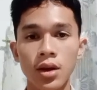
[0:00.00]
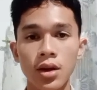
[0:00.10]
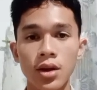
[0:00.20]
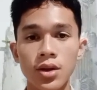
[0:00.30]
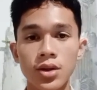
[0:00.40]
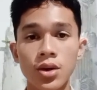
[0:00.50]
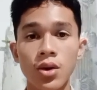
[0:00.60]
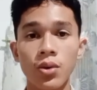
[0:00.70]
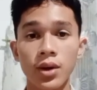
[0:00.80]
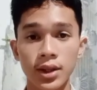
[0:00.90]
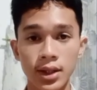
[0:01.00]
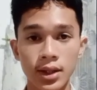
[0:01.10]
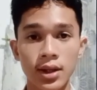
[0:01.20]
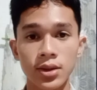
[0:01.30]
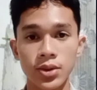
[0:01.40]
So what it
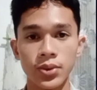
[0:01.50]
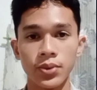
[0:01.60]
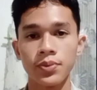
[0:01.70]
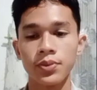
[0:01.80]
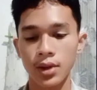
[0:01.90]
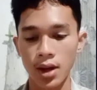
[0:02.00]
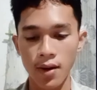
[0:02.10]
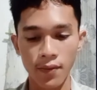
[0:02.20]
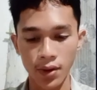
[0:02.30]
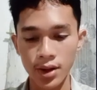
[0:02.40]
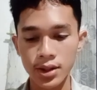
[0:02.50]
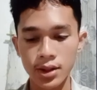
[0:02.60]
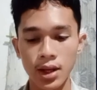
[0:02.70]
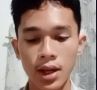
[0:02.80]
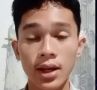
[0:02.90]
can do? First,
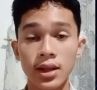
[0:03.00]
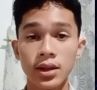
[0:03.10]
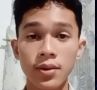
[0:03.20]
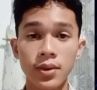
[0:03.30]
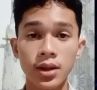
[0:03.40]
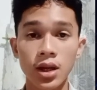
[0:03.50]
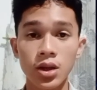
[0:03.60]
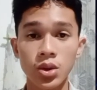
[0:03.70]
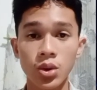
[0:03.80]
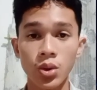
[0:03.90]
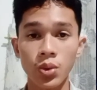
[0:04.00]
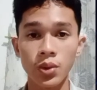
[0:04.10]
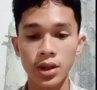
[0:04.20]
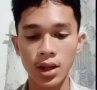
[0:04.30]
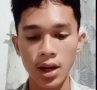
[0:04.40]
intimidate you
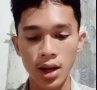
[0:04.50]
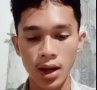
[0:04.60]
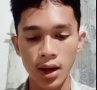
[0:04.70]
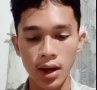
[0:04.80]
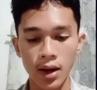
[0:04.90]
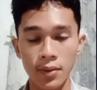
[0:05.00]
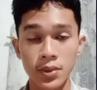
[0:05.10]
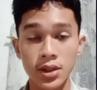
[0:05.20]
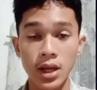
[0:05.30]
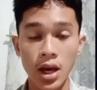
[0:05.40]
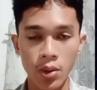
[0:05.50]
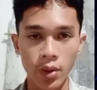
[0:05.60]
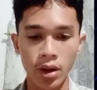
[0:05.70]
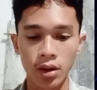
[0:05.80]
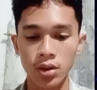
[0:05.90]
with
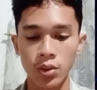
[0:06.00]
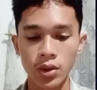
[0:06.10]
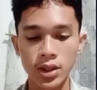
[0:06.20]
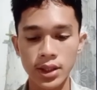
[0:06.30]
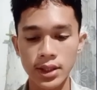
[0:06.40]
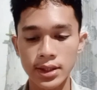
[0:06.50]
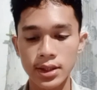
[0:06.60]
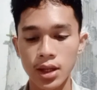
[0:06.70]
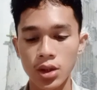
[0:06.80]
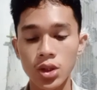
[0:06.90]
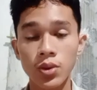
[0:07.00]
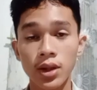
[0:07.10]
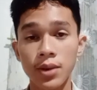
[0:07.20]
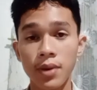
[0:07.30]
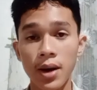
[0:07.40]
scareware, which is usually
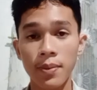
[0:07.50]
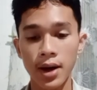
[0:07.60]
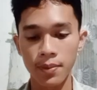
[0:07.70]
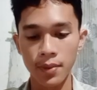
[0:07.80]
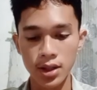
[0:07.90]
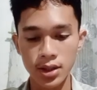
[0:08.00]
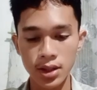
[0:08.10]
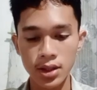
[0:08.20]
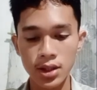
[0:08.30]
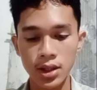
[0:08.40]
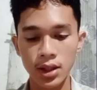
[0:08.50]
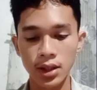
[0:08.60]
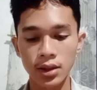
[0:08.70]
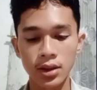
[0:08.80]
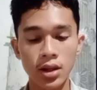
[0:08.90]
pop-up message that
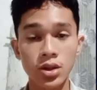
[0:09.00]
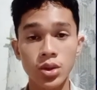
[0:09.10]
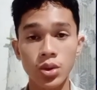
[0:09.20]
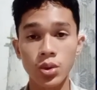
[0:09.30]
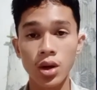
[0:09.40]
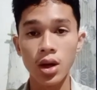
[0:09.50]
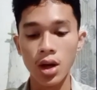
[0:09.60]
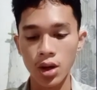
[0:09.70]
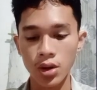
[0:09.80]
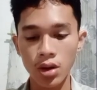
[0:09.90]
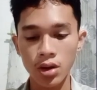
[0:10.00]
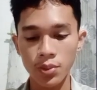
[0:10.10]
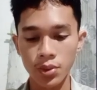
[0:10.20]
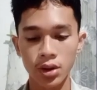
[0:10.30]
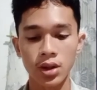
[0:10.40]
tells you your
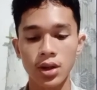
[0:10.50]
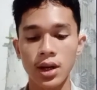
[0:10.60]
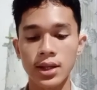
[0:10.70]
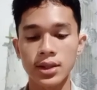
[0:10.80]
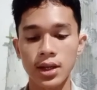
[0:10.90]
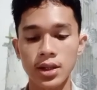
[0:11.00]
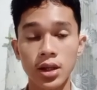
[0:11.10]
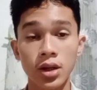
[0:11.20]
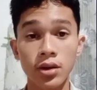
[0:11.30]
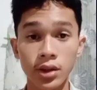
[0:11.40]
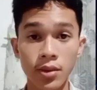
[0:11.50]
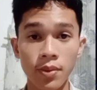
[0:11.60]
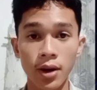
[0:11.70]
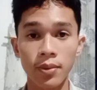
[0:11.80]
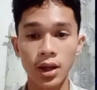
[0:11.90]
computer has a security
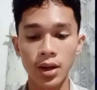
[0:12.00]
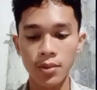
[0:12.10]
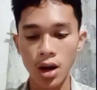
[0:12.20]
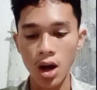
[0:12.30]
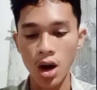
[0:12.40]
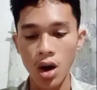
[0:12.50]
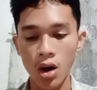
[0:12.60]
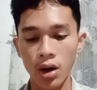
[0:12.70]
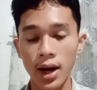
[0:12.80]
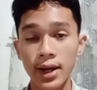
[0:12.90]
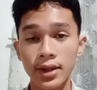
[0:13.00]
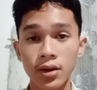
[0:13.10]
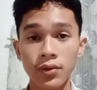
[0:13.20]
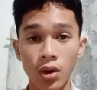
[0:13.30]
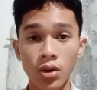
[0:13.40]
problem or other
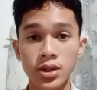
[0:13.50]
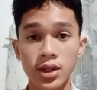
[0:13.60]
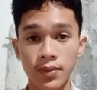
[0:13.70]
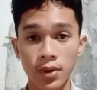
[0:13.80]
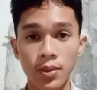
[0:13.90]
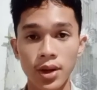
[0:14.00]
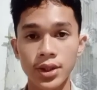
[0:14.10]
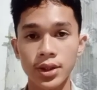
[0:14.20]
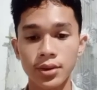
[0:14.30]
false information.